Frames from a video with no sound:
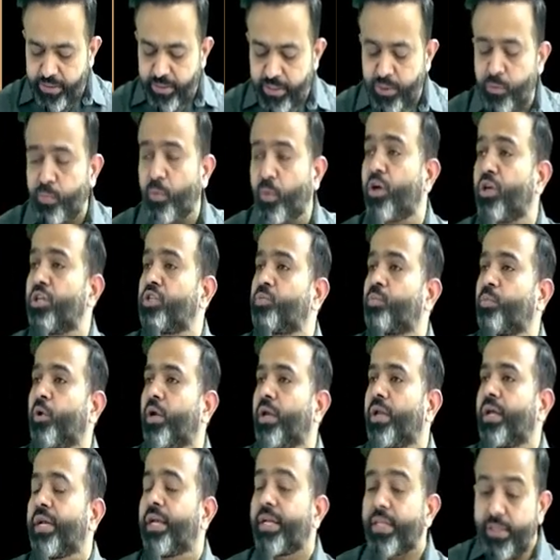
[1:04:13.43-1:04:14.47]
small,
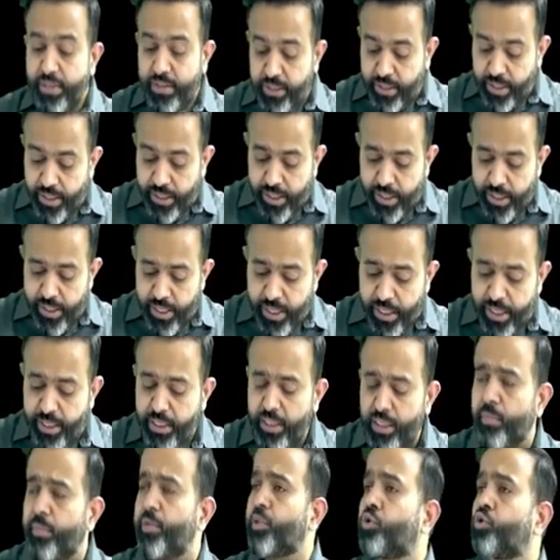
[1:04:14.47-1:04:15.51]
their
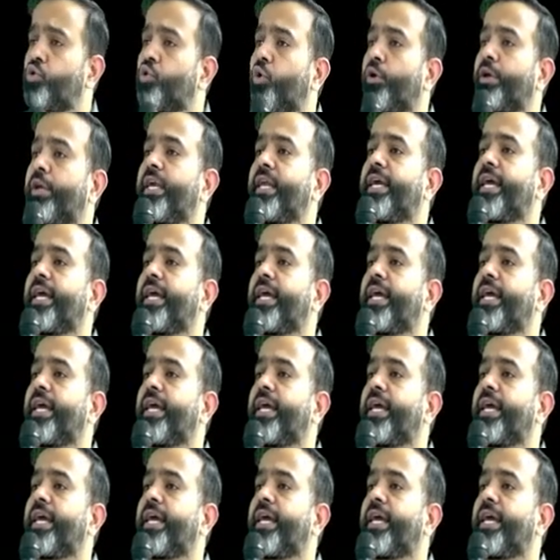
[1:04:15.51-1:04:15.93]
income is totally